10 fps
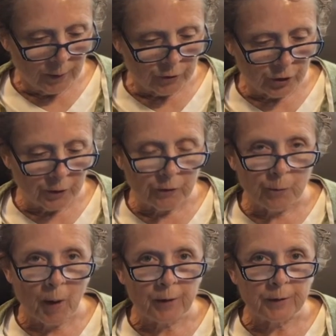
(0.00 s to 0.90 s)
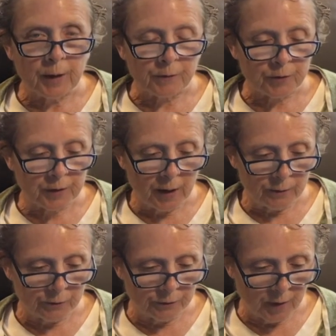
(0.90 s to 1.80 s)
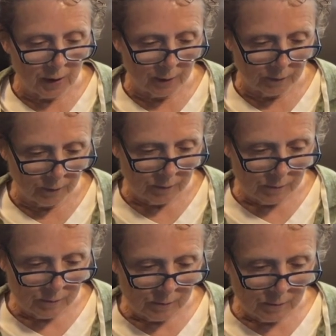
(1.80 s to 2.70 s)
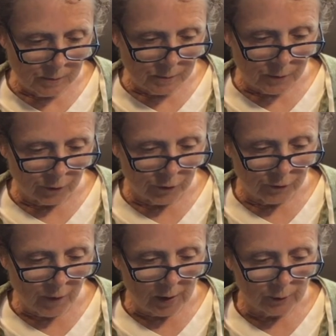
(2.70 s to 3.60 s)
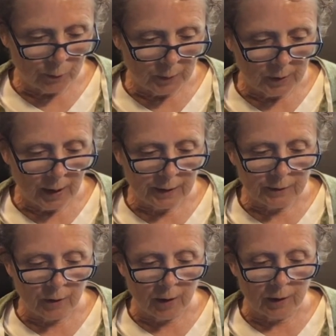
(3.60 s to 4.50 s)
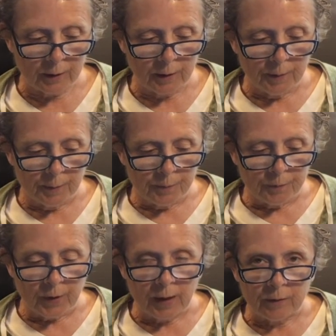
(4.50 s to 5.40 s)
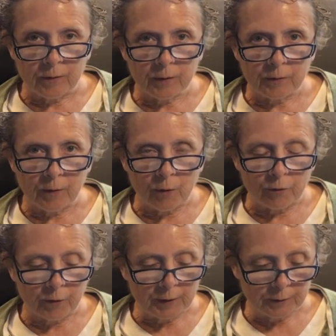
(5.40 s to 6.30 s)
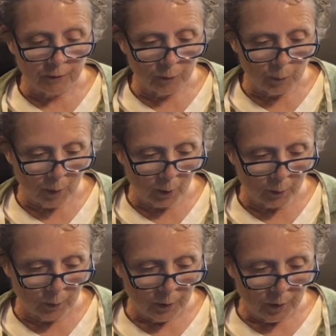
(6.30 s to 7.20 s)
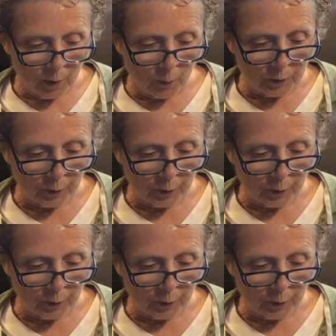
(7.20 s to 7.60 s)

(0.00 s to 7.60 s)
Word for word: She is smart enough to count to five. She follows me like a dog and sits in the front of the boat when